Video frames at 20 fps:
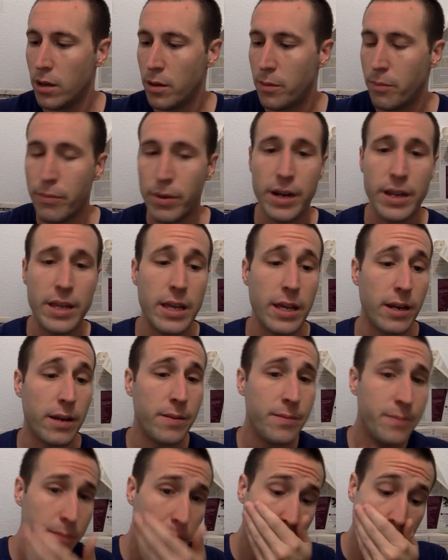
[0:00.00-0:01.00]
But again,
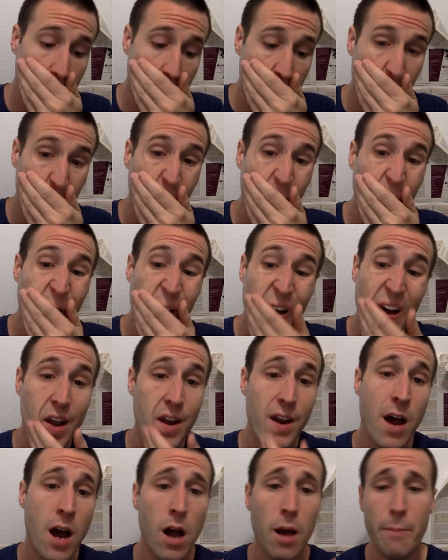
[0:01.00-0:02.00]
a
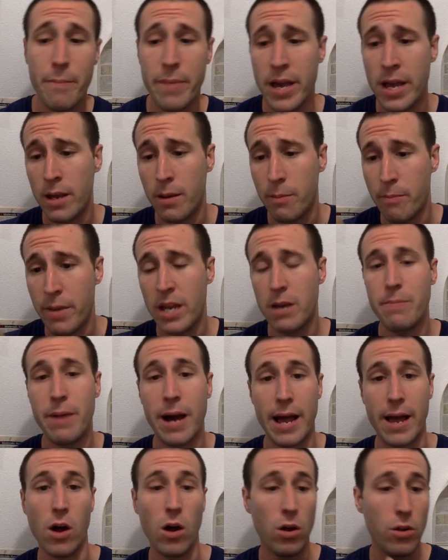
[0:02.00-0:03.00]
knot being made
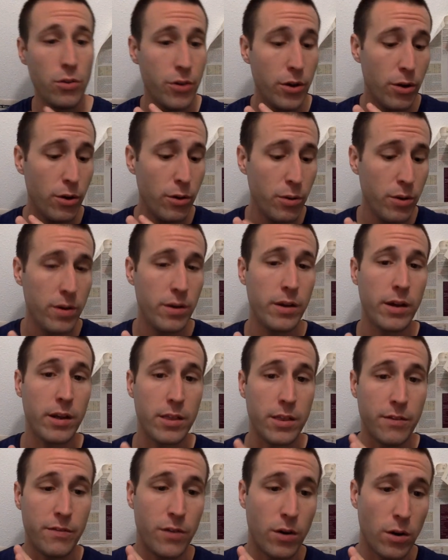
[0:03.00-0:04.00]
by Aldo
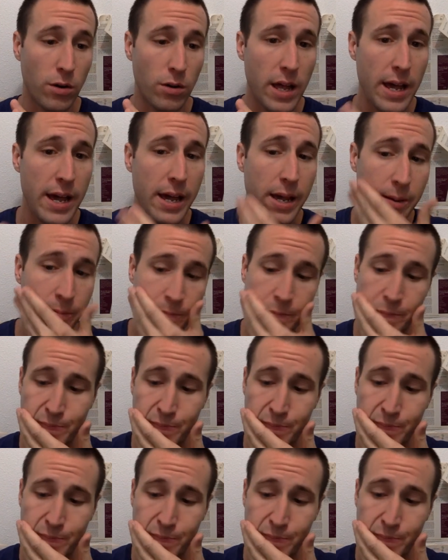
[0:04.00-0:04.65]
at the Varley.